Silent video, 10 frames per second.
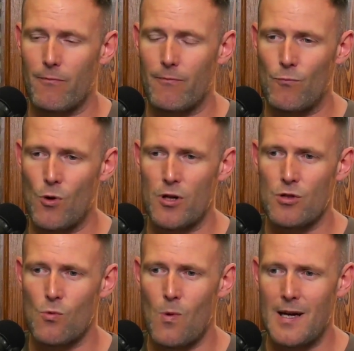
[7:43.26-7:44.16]
what has
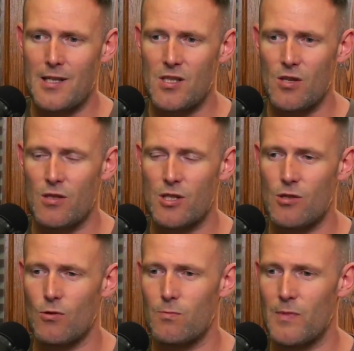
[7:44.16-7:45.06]
always
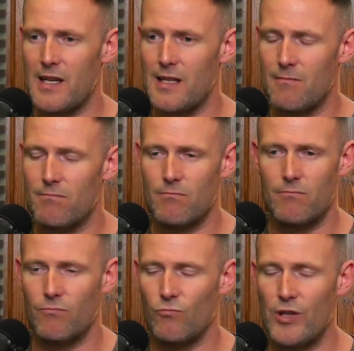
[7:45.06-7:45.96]
stood me
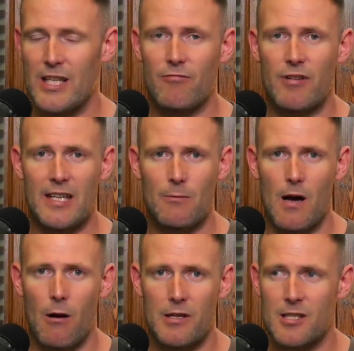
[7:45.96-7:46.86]
really, really
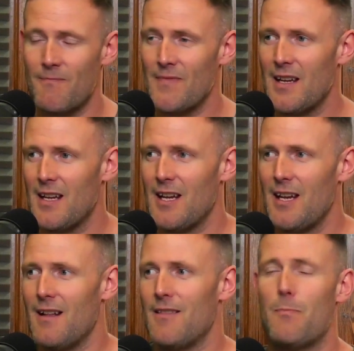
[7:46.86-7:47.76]
well is
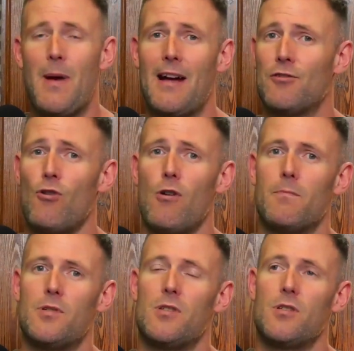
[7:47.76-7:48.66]
the better
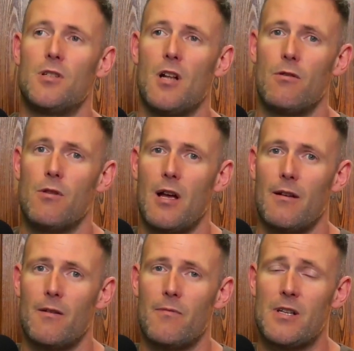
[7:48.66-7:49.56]
drops. Like
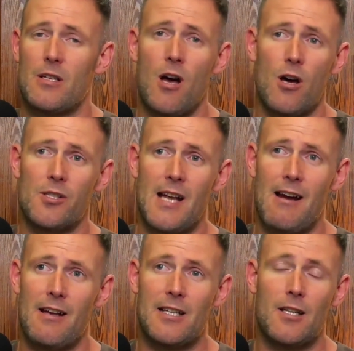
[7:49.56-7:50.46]
cast
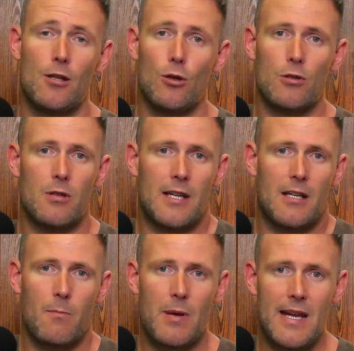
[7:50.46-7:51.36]
out, it can
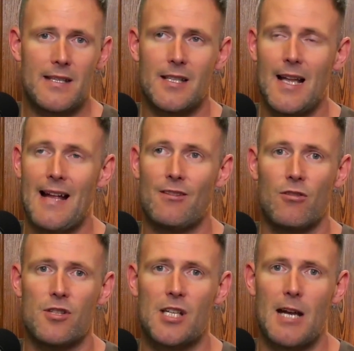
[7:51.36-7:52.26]
appear to land on
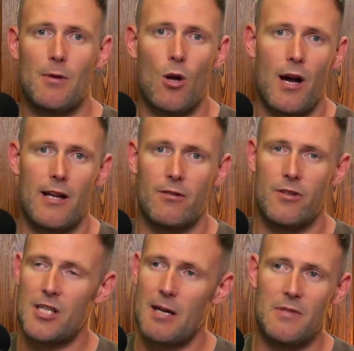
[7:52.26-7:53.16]
the same line, on the
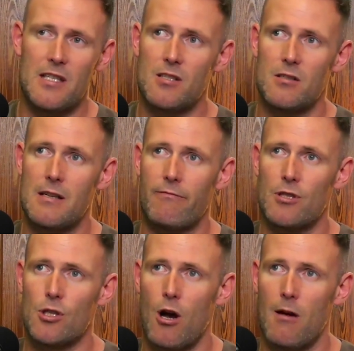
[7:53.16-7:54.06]
same distance every
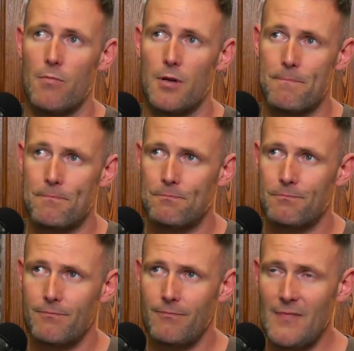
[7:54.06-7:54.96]
time, but
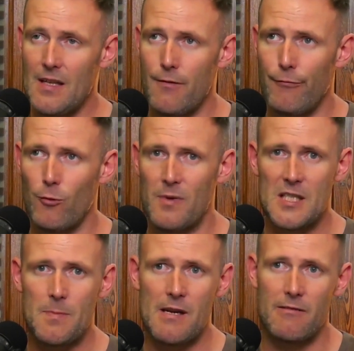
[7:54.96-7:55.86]
from
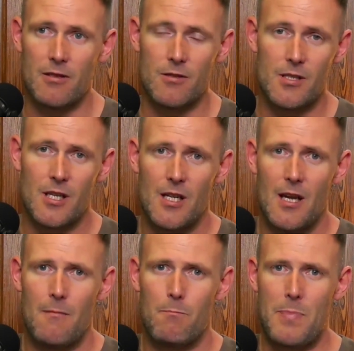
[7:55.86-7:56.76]
experience,
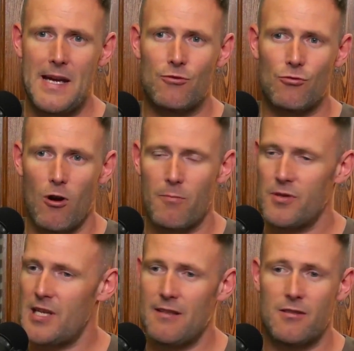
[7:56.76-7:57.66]
big drops
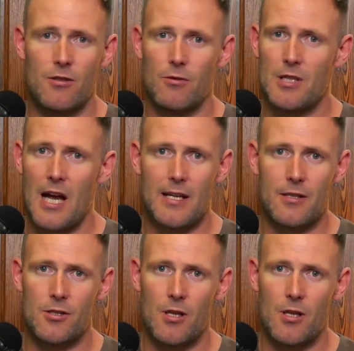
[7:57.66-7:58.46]
tend to do takes.